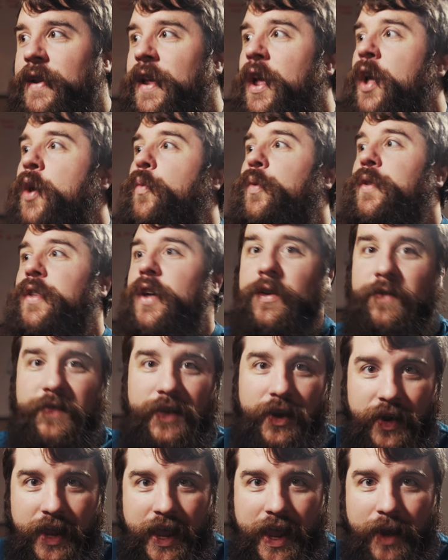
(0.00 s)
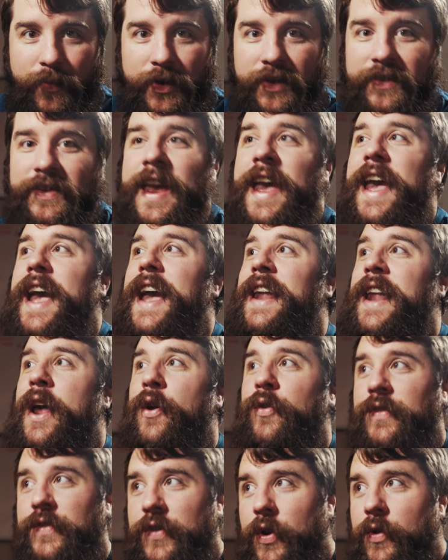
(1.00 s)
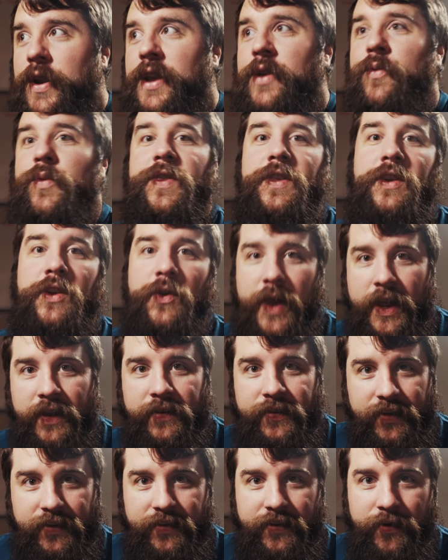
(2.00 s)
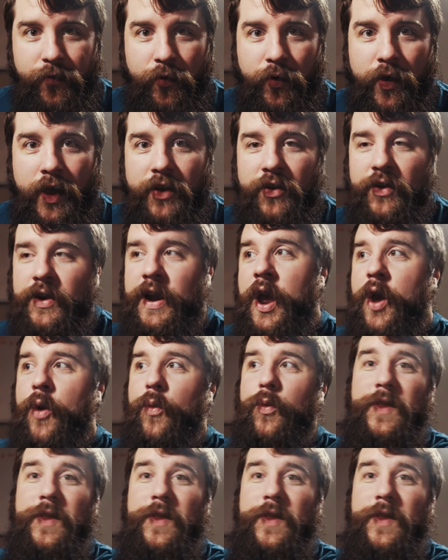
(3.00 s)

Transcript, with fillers: went with all their cameras and now Sony with the new a6400